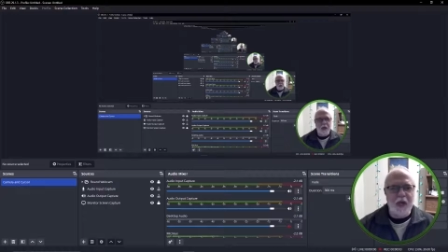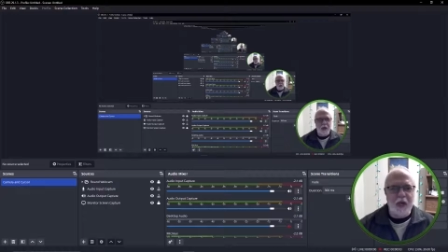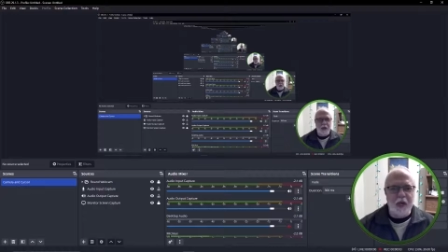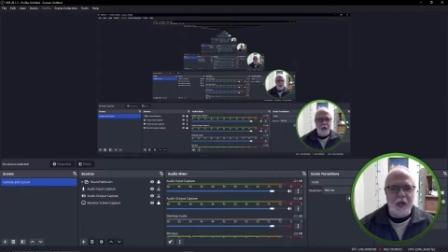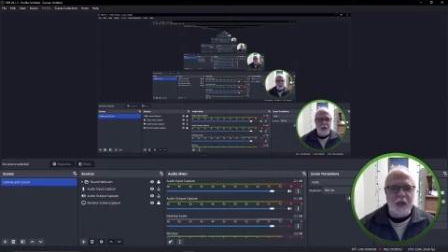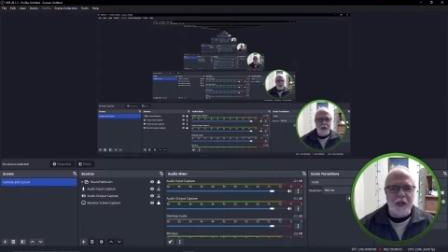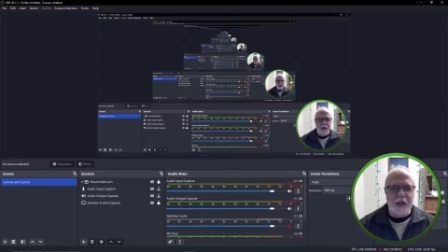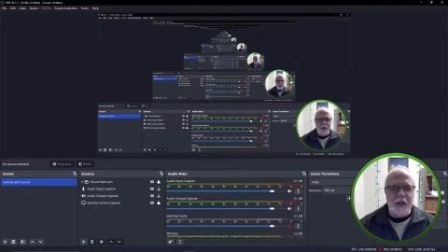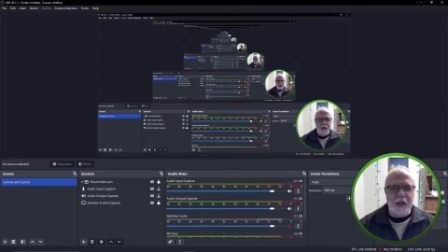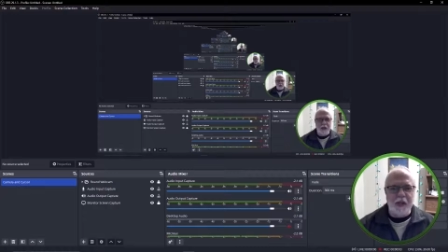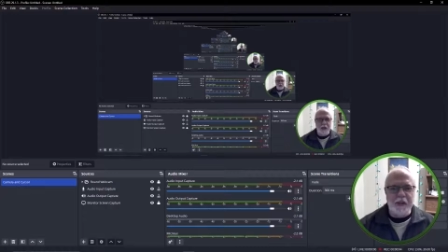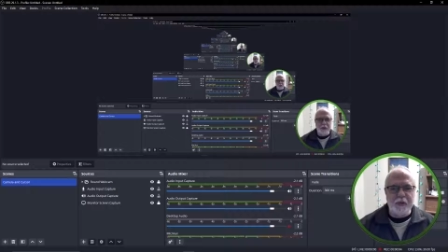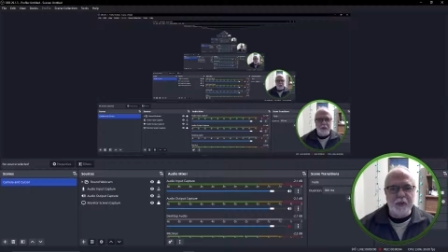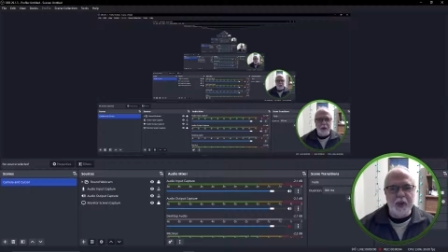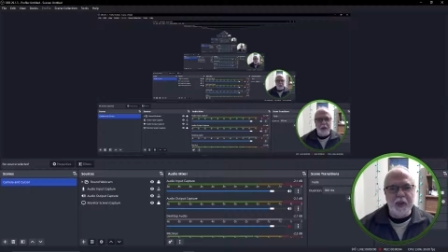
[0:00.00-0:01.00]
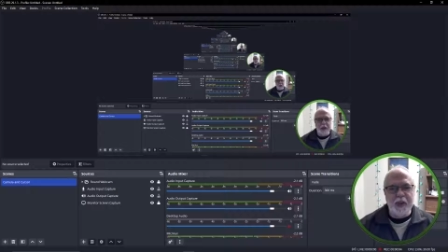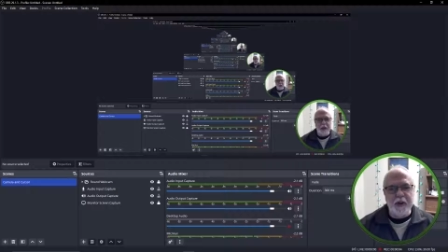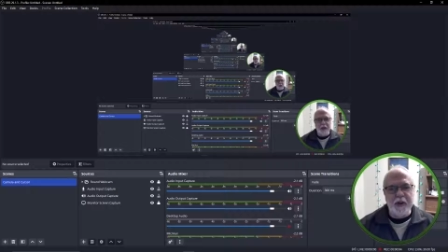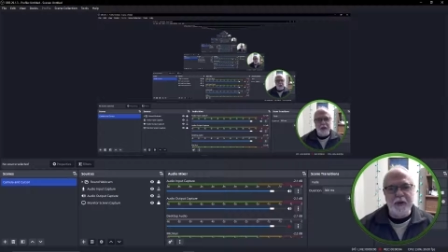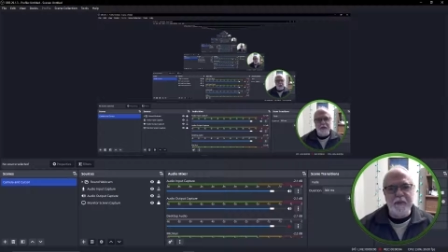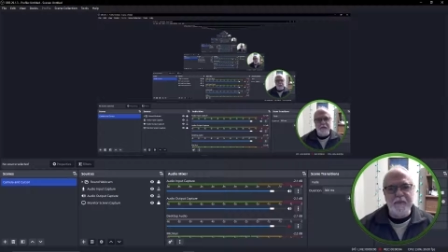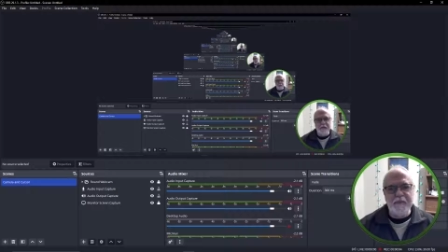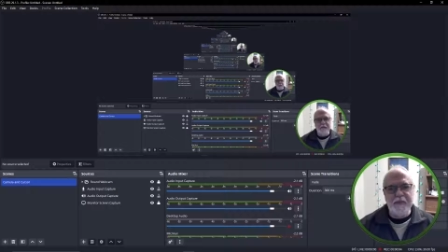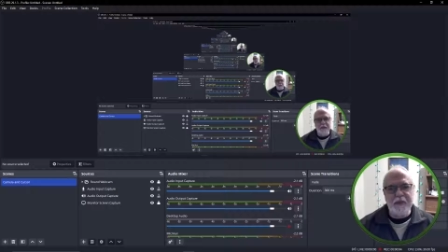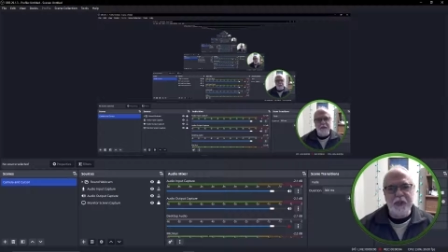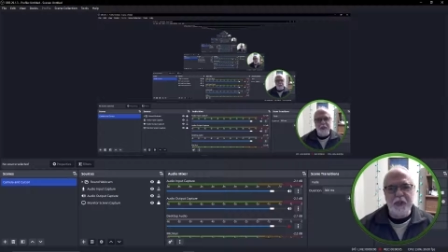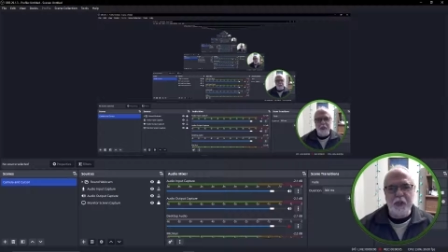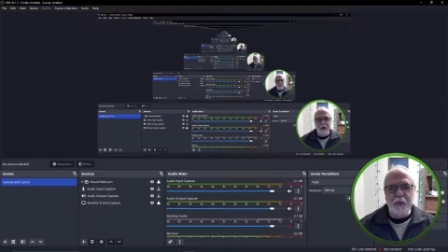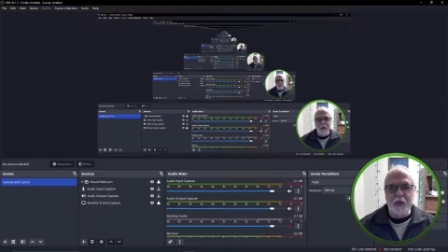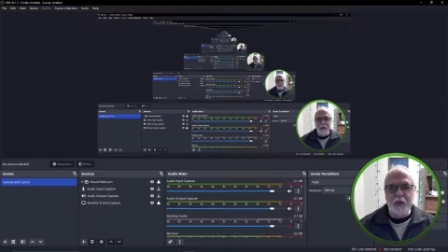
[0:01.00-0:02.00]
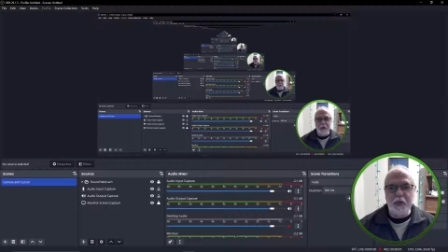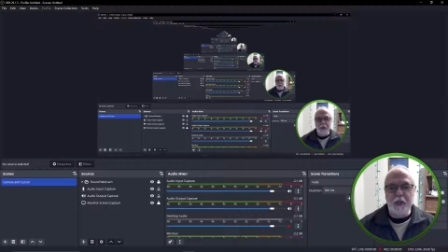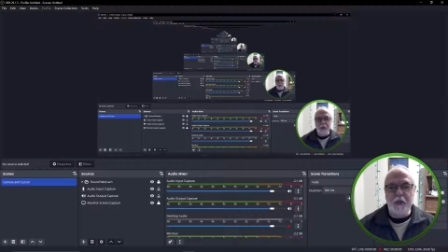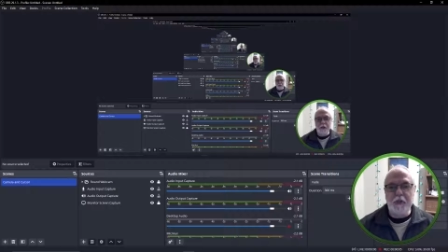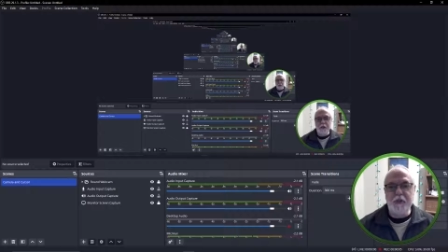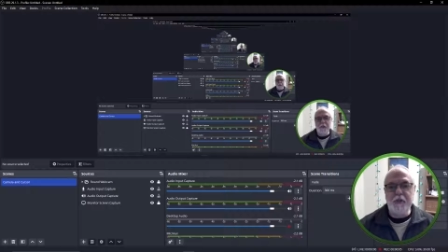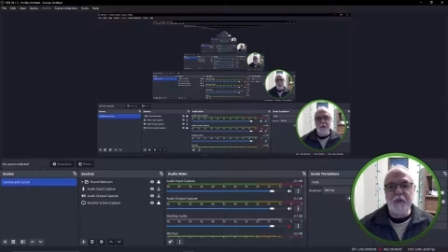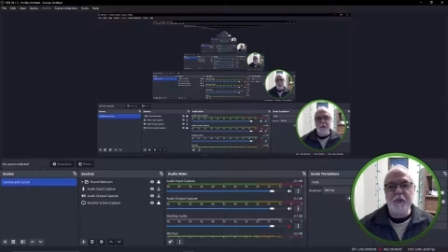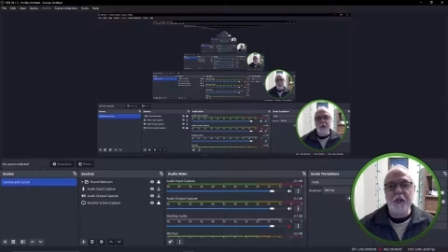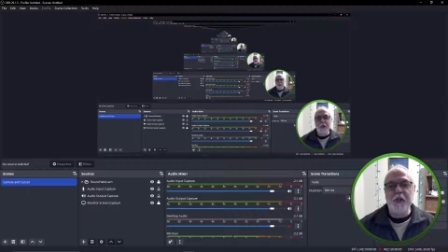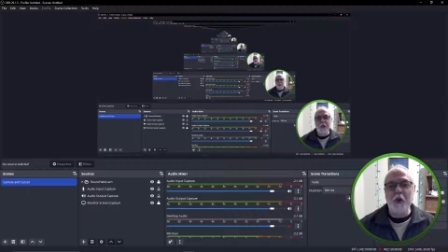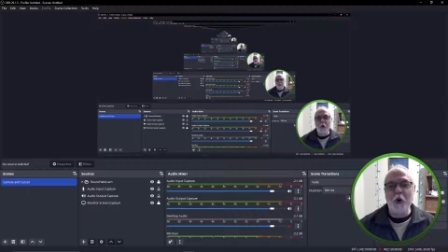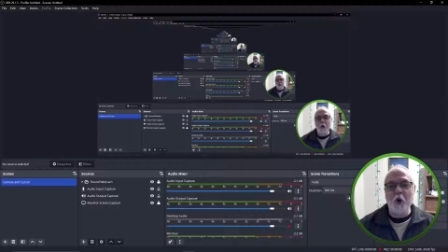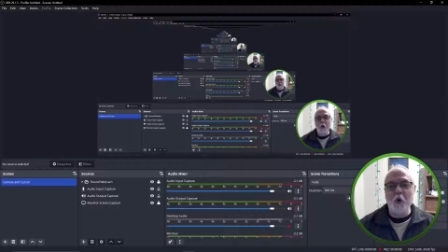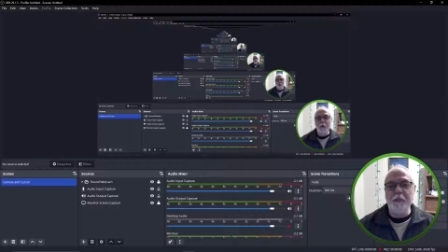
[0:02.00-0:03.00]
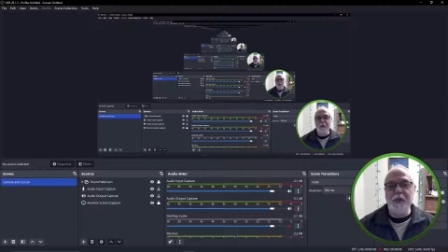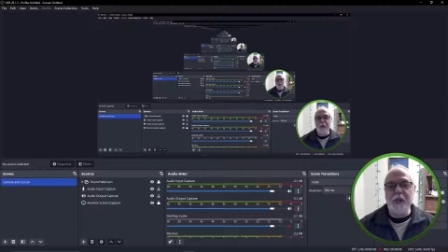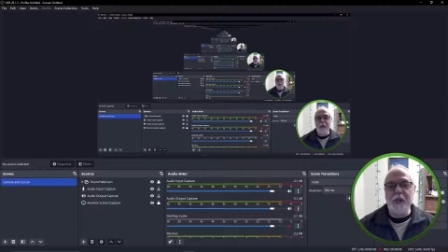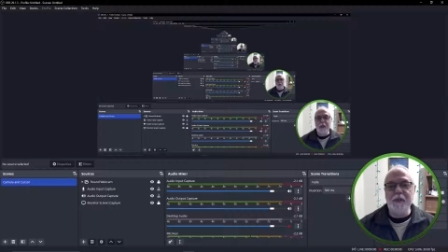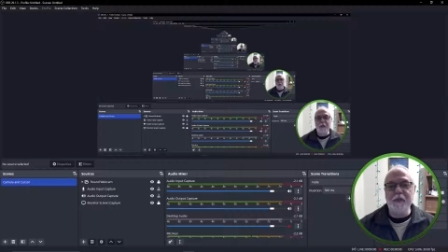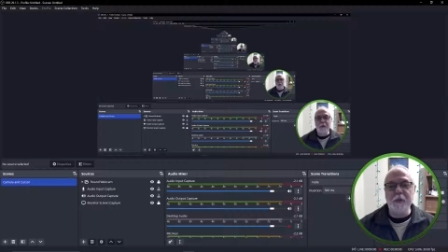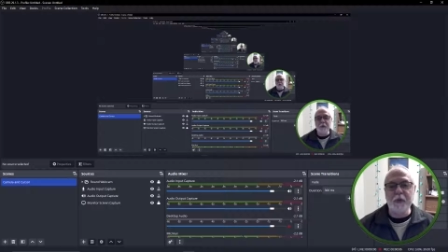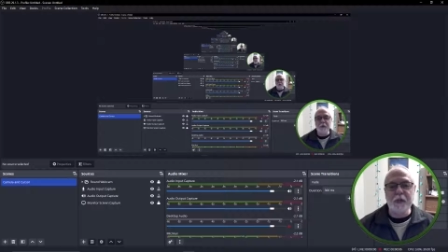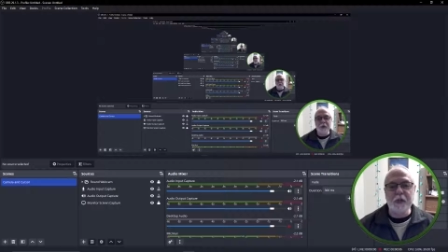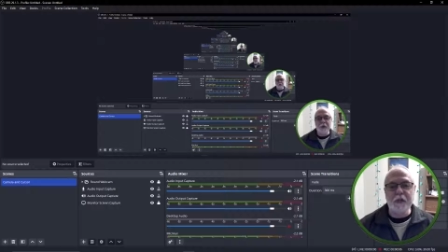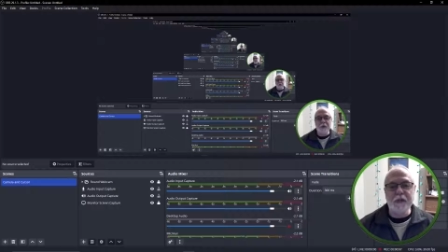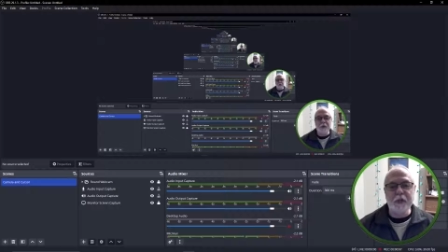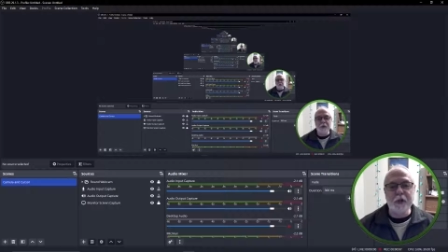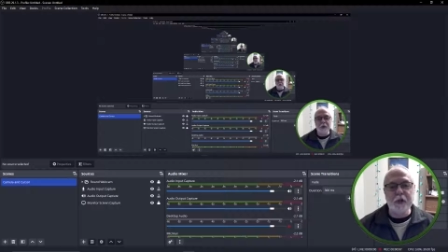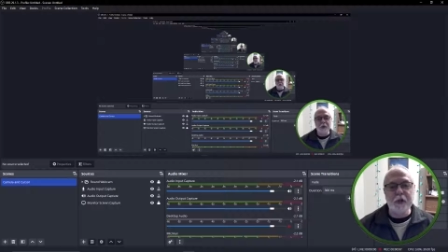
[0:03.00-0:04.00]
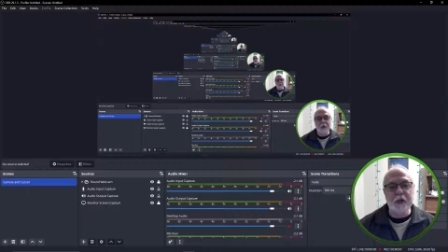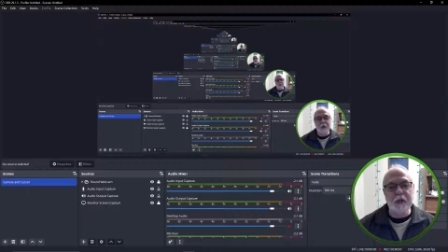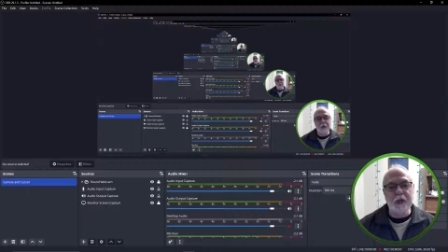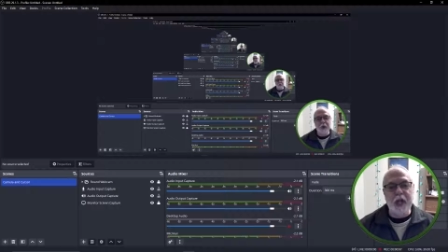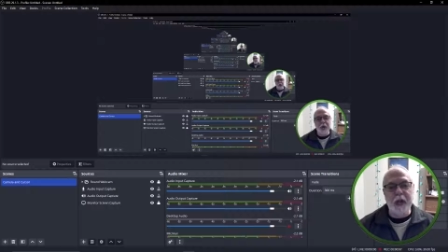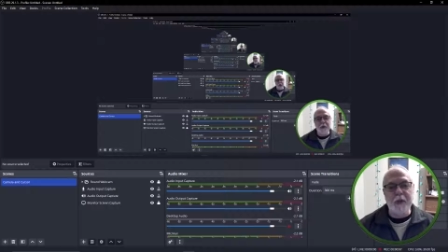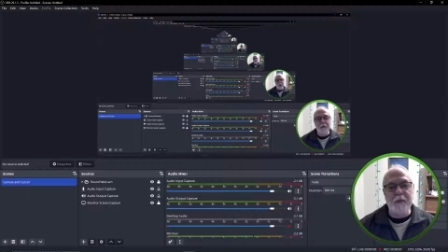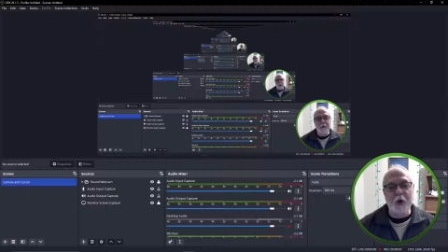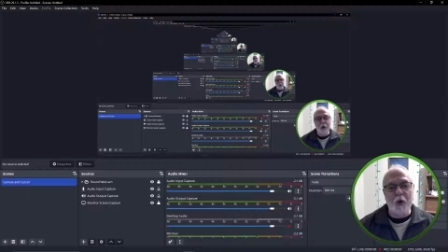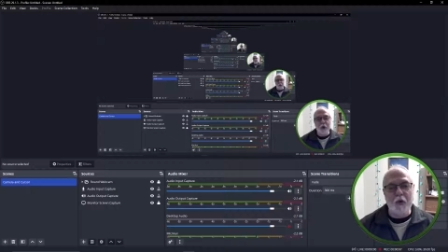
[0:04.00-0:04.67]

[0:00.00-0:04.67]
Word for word: Hi, Dennis Ray here. Do you want to use OBS with a circular camera